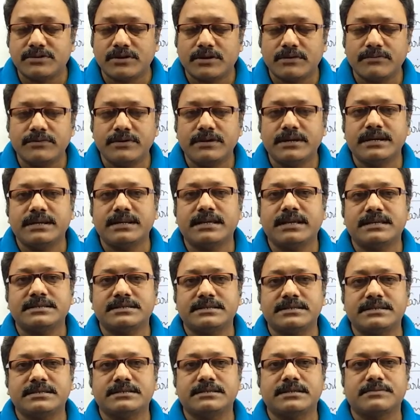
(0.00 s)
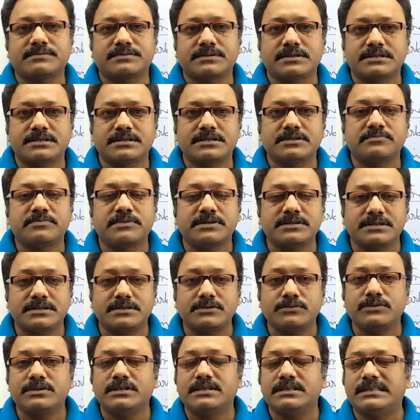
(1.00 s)
of ergastic substances present
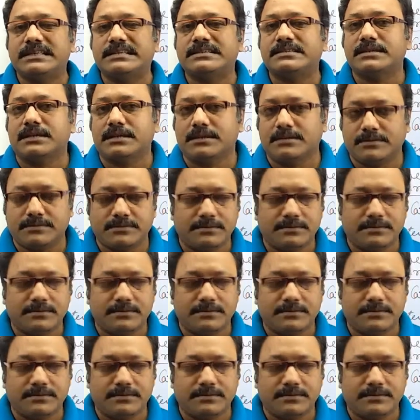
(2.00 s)
within the cell.